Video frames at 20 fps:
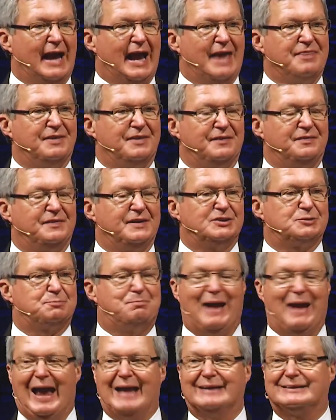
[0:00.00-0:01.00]
and then these
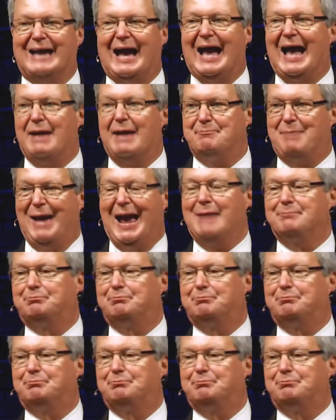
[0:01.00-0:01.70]
bad guy, bad